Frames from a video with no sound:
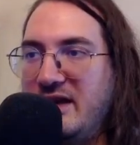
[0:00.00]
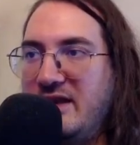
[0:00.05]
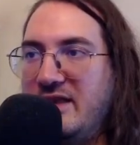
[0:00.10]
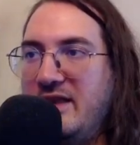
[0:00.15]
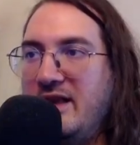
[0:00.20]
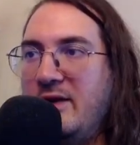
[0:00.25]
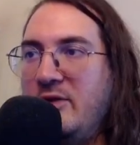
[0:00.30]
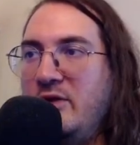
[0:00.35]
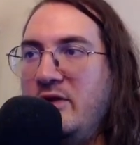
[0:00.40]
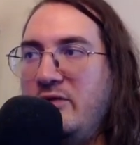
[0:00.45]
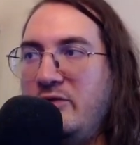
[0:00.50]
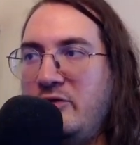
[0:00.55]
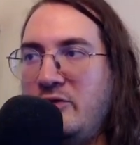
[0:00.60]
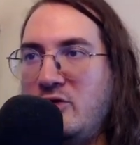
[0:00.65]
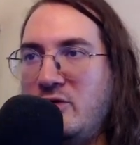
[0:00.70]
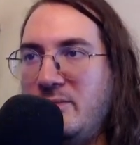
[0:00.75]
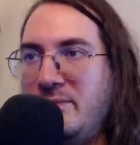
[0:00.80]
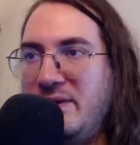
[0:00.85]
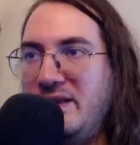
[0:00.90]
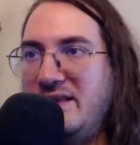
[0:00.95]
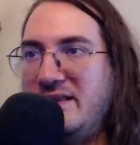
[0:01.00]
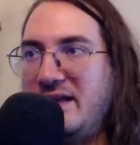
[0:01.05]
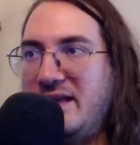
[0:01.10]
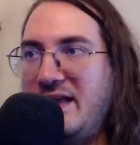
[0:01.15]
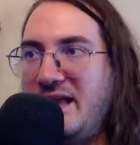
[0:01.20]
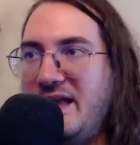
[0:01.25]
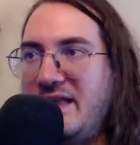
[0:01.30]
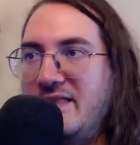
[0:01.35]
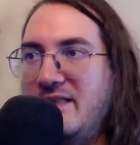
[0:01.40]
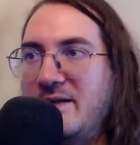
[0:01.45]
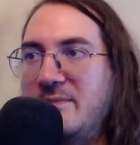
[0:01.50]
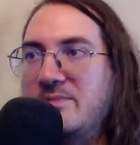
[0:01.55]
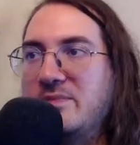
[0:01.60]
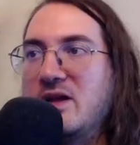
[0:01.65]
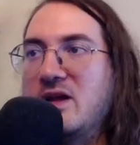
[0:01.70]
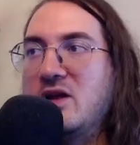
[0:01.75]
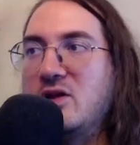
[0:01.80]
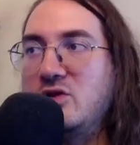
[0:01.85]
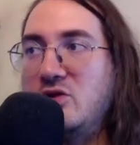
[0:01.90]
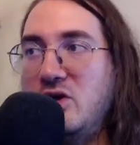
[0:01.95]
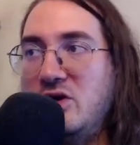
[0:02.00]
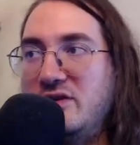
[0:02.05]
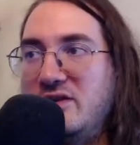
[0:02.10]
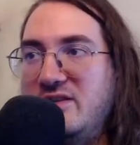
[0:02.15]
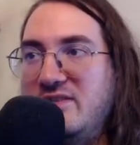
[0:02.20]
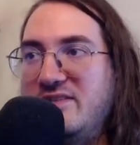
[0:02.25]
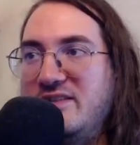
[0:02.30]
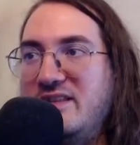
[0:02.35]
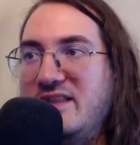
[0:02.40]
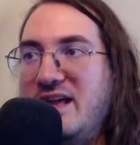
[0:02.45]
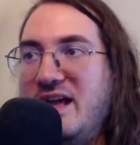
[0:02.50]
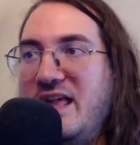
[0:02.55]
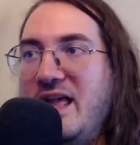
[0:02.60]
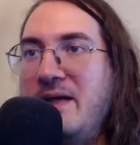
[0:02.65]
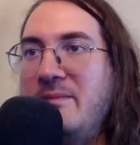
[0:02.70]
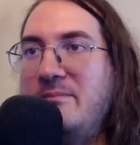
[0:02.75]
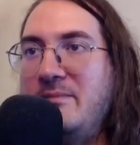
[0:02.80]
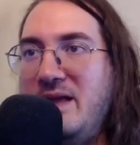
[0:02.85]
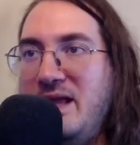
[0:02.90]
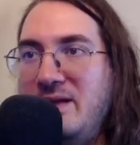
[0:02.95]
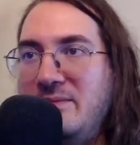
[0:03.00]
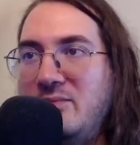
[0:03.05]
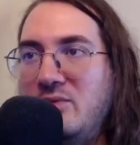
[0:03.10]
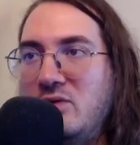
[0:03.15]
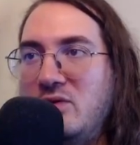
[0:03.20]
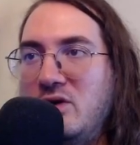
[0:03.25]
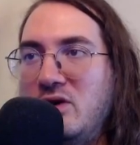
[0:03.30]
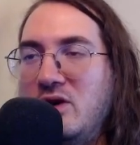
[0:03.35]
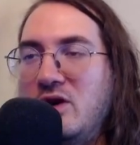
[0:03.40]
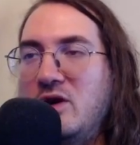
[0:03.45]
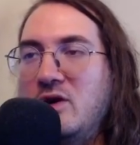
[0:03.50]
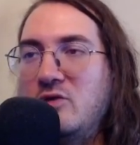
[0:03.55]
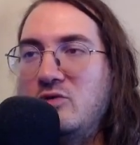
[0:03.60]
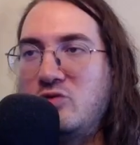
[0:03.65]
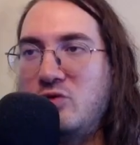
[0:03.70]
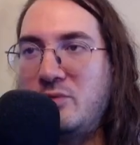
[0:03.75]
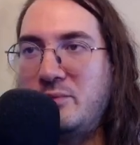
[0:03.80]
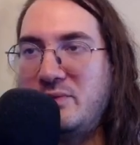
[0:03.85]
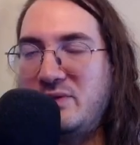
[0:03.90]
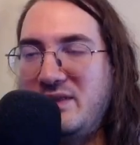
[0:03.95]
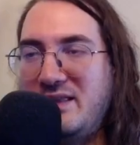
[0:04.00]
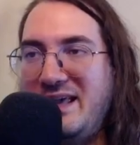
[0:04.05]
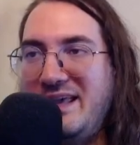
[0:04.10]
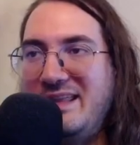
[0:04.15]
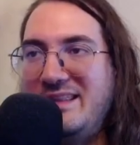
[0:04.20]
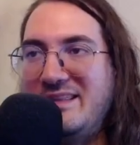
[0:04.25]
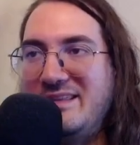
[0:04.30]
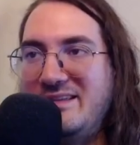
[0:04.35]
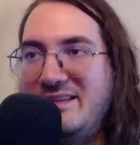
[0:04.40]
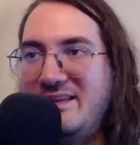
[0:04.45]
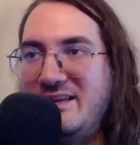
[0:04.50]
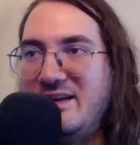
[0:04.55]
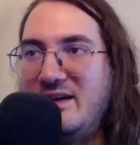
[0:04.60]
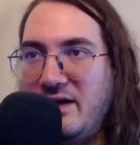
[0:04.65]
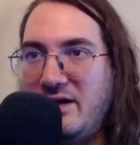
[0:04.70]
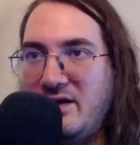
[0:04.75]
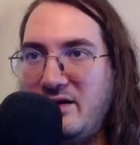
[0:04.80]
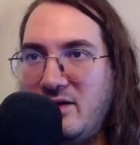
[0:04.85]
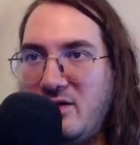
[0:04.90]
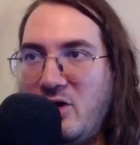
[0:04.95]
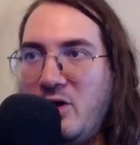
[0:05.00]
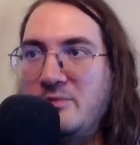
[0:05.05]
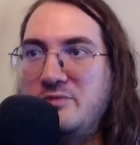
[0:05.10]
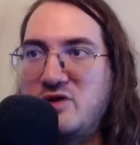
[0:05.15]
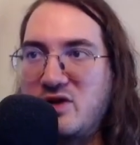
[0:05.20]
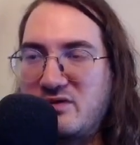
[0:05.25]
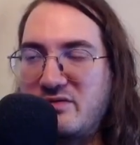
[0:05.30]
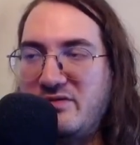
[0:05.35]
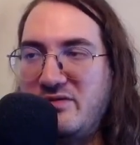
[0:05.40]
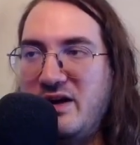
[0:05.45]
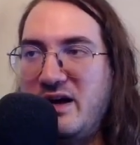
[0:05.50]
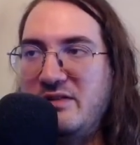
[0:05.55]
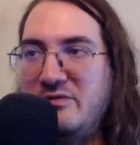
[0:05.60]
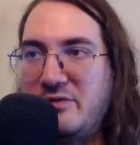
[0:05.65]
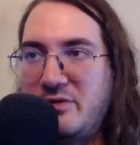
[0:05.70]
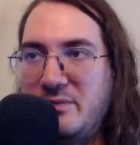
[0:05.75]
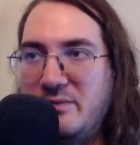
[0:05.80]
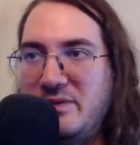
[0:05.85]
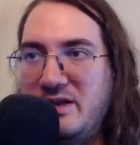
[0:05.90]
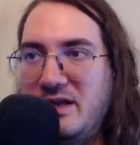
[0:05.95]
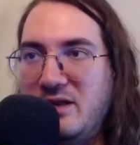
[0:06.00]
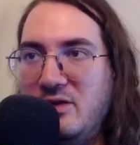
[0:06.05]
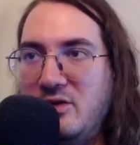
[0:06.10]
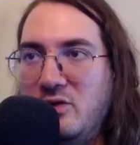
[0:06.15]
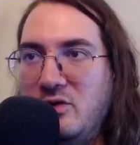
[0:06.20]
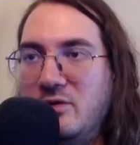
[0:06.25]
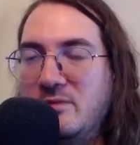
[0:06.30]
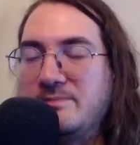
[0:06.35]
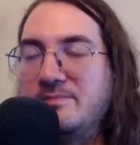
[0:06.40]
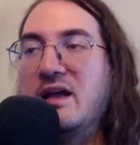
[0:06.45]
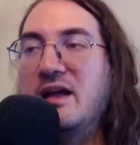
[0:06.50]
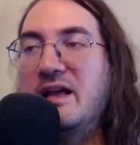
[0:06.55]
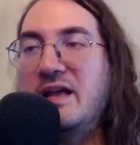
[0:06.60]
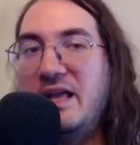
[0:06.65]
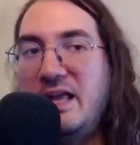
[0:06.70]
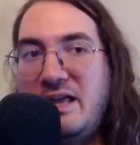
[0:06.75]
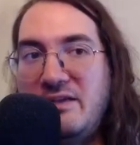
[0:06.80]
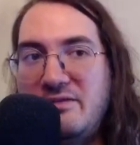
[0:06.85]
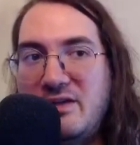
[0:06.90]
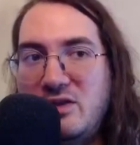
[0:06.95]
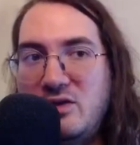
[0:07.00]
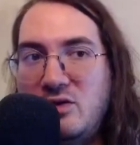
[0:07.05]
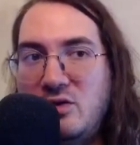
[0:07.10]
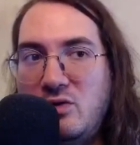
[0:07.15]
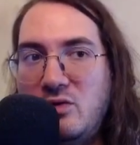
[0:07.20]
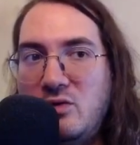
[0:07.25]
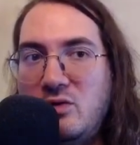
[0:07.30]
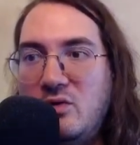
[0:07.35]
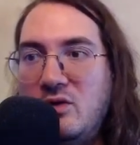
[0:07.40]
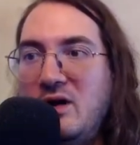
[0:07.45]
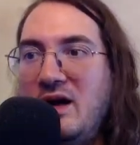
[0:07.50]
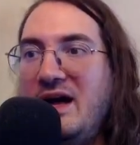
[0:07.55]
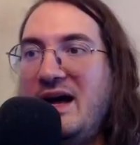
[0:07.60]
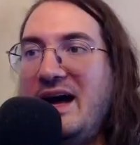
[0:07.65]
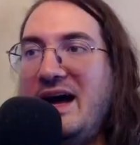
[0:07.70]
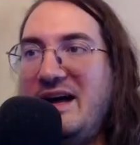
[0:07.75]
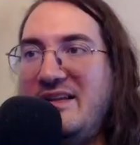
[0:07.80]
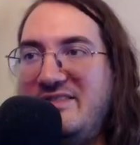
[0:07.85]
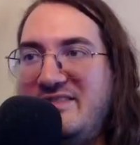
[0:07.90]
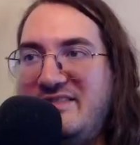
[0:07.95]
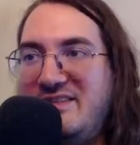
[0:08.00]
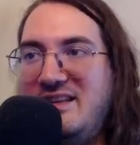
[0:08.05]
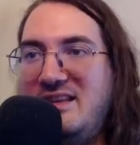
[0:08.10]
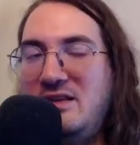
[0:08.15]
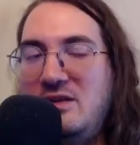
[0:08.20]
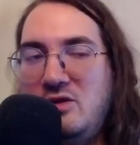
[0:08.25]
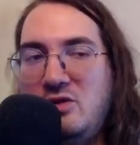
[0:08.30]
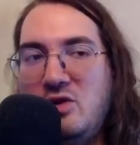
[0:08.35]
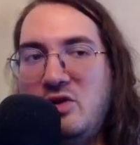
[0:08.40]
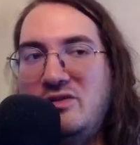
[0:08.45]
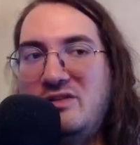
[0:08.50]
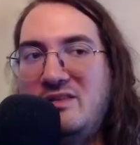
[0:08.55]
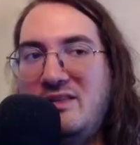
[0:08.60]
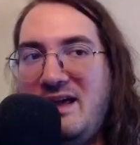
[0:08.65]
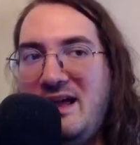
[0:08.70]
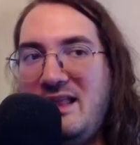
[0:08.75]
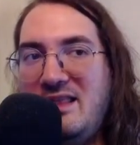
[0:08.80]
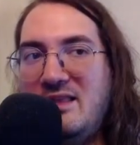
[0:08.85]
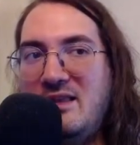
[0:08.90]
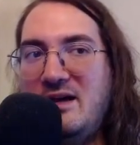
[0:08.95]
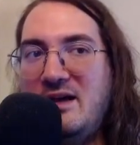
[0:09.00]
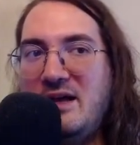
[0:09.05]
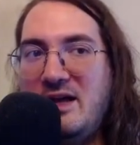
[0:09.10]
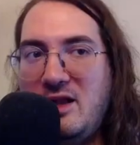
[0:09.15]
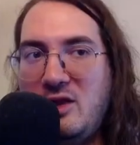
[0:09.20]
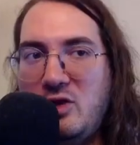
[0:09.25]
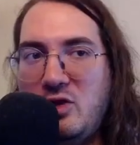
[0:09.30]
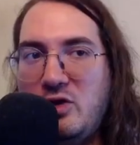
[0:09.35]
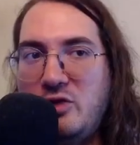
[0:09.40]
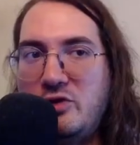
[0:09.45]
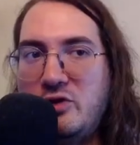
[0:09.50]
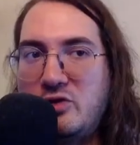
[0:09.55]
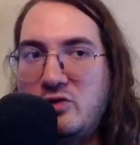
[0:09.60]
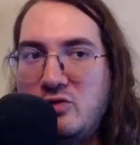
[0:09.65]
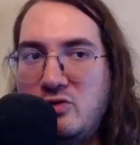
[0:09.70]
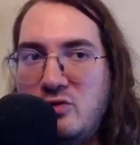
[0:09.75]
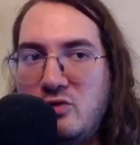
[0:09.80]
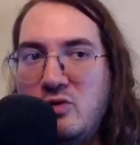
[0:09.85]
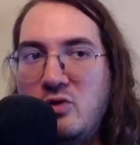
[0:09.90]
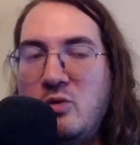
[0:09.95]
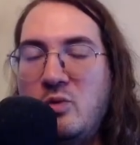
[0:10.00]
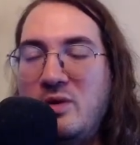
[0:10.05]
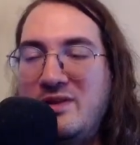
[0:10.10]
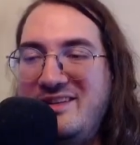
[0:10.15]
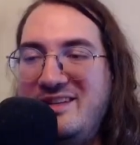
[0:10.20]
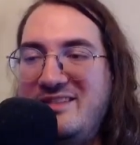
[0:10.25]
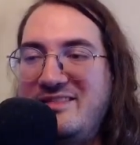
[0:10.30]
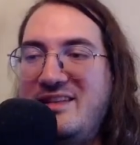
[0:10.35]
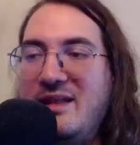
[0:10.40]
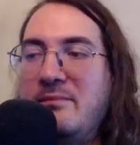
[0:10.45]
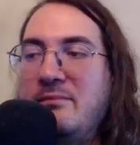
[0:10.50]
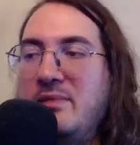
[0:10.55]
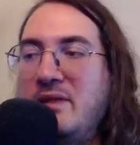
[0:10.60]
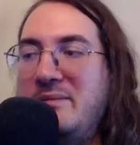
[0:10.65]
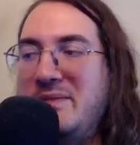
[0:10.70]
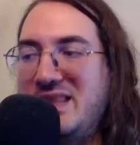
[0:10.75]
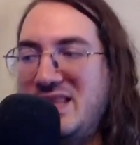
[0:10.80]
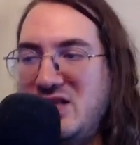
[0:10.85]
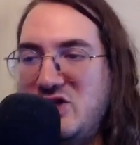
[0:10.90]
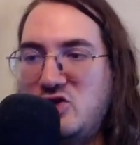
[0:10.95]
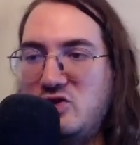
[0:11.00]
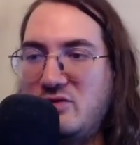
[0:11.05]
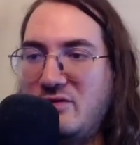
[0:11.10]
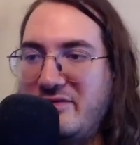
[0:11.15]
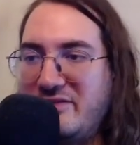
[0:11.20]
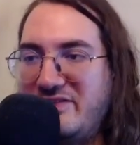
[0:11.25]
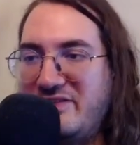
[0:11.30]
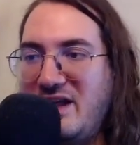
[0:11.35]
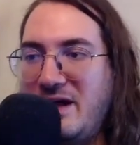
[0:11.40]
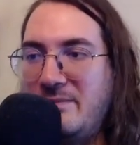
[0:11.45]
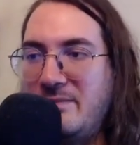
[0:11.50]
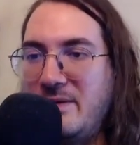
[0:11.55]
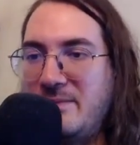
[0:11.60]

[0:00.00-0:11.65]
Now, if we compile it again, notice that I am able to obtain the object file from the hello, even though I still did not tell hello.o what is the implementation of sum.